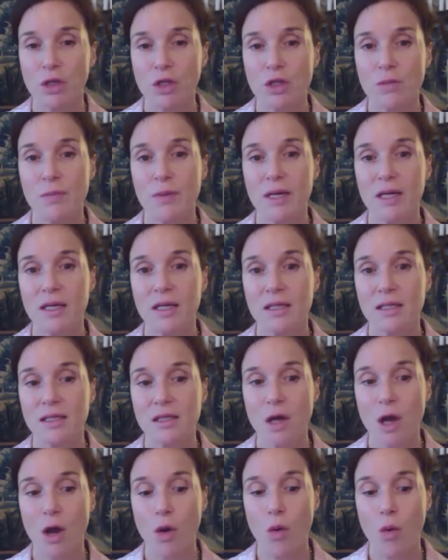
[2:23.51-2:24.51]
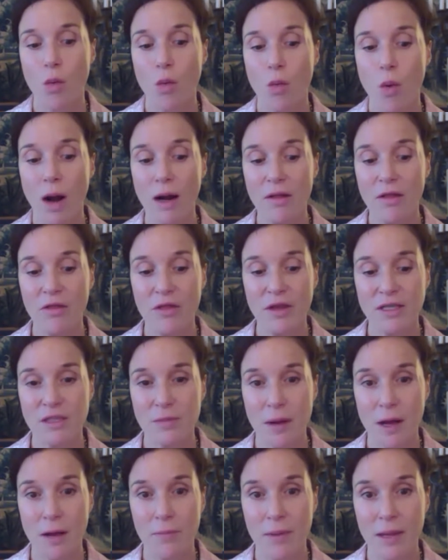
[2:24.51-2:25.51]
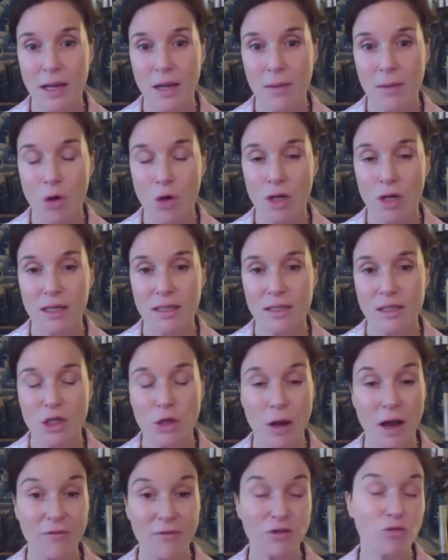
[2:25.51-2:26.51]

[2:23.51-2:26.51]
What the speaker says: Because one of the things about being a model is that you have